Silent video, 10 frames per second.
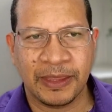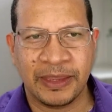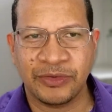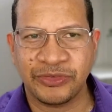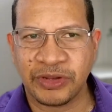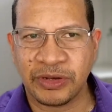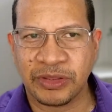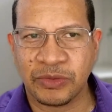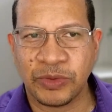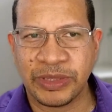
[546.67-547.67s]
Here is
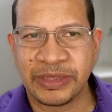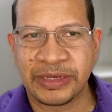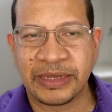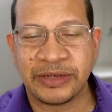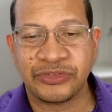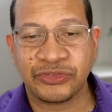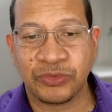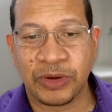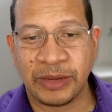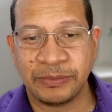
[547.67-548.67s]
another way that I
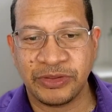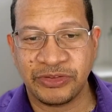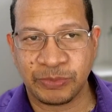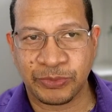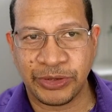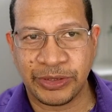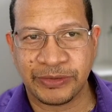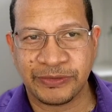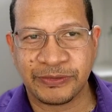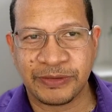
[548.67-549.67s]
describe these prions.